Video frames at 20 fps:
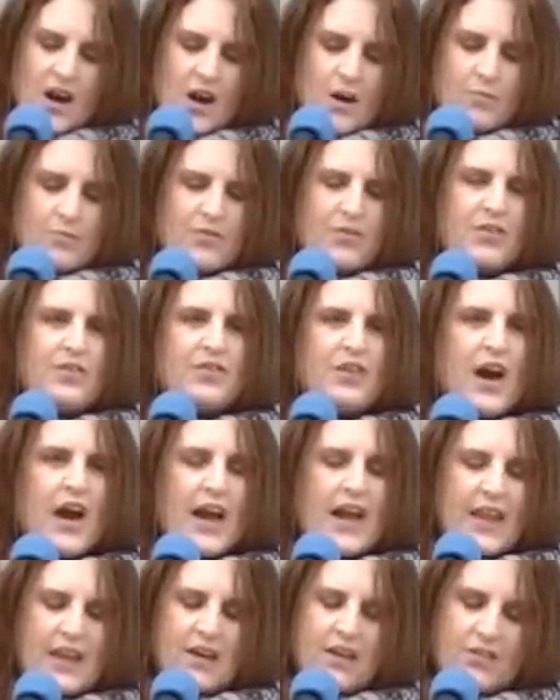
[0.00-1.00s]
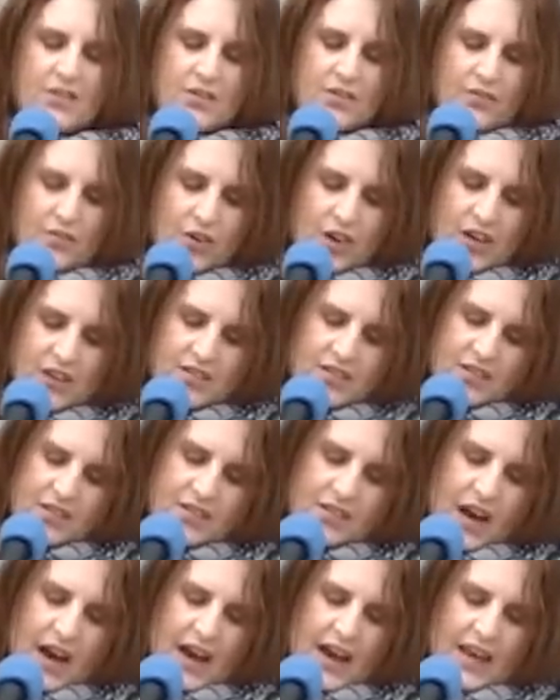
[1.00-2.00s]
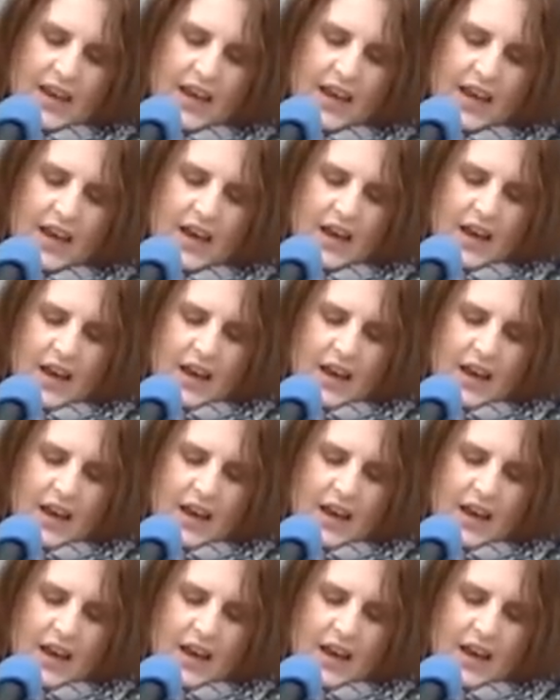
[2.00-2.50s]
armed society is a free society.